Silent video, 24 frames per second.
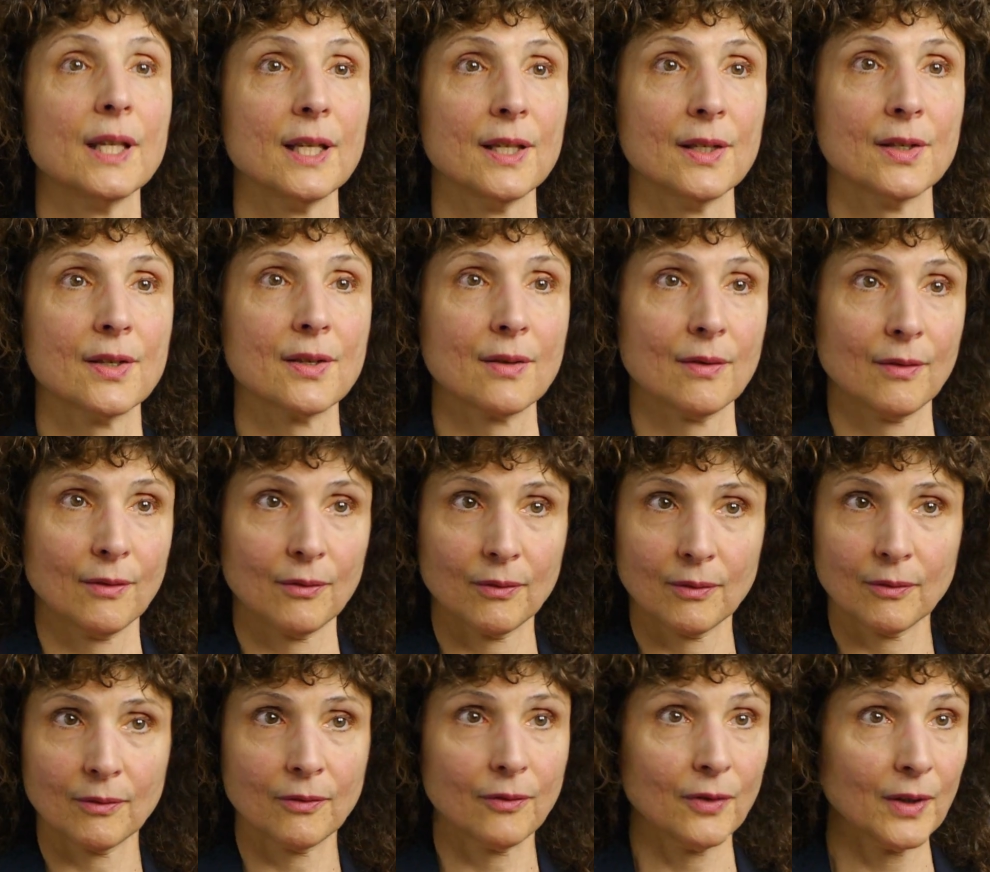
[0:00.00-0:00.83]
these
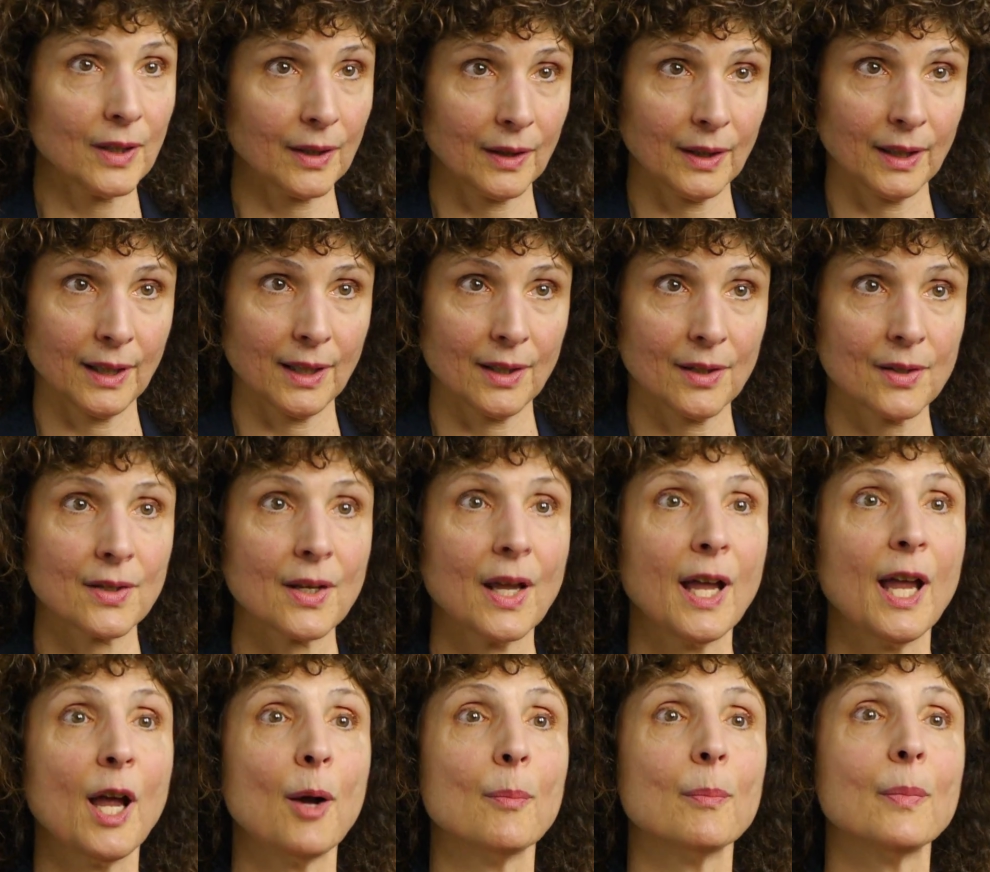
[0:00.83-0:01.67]
feelings
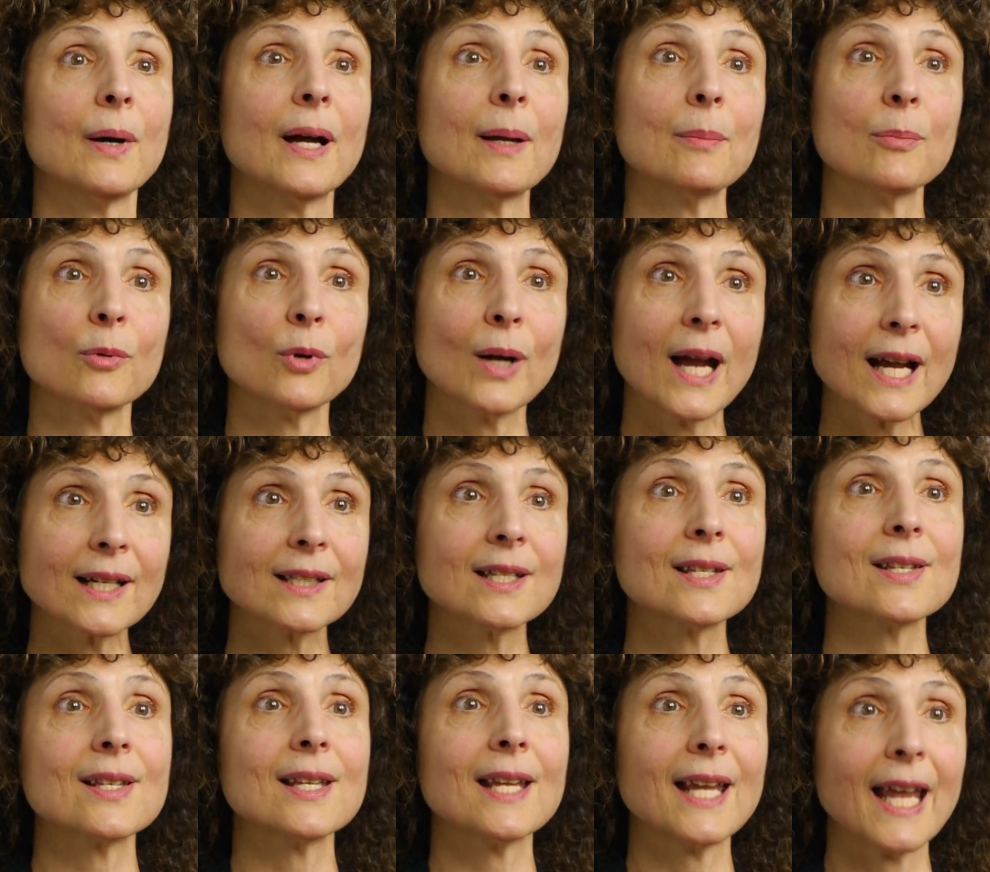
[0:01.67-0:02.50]
by
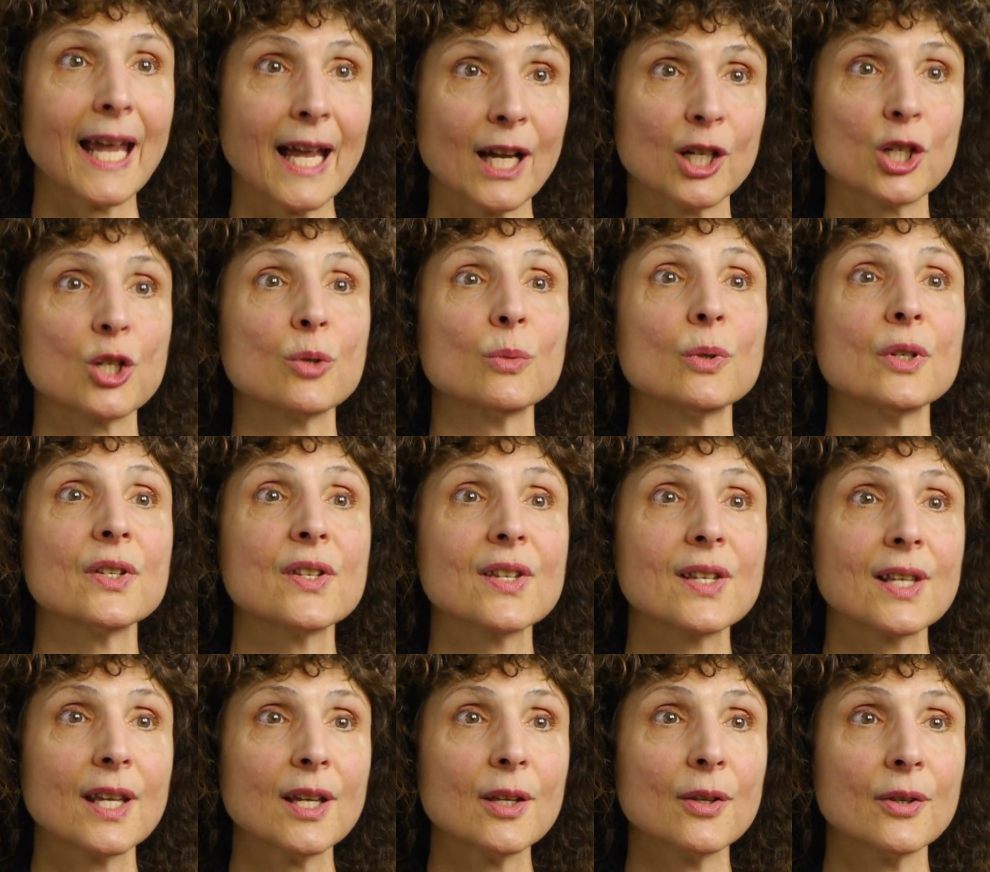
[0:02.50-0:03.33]
practicing actual
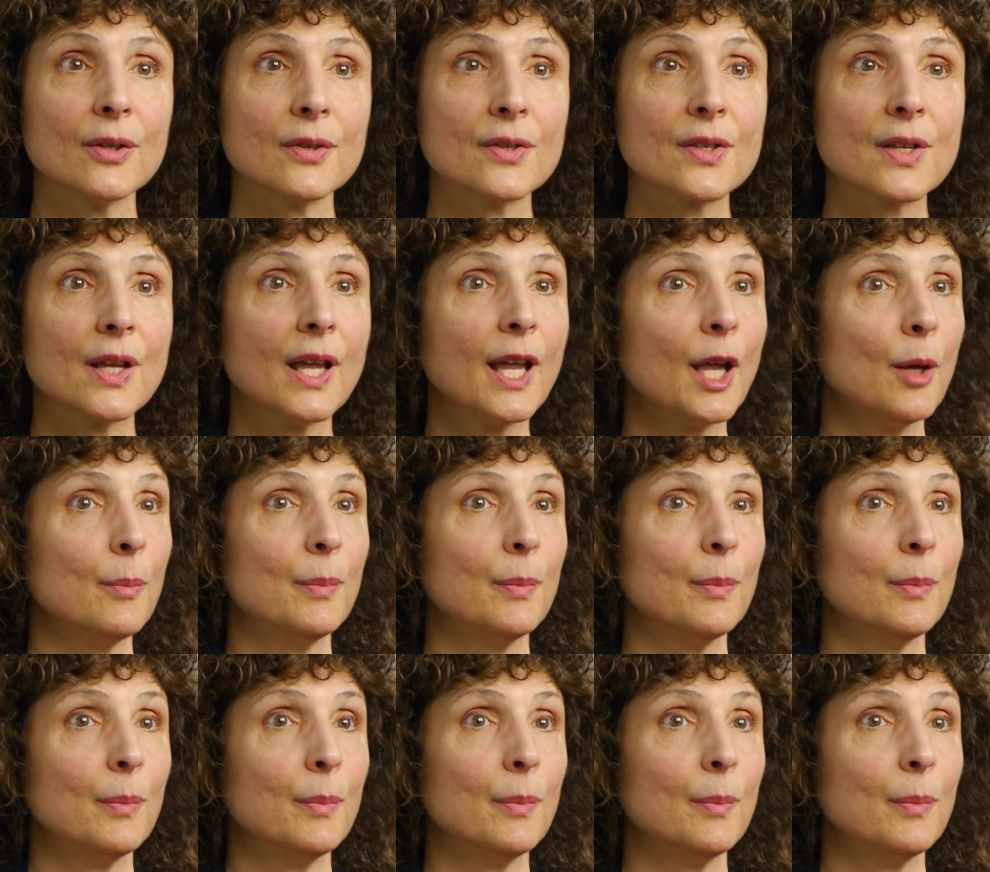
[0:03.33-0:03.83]
skills,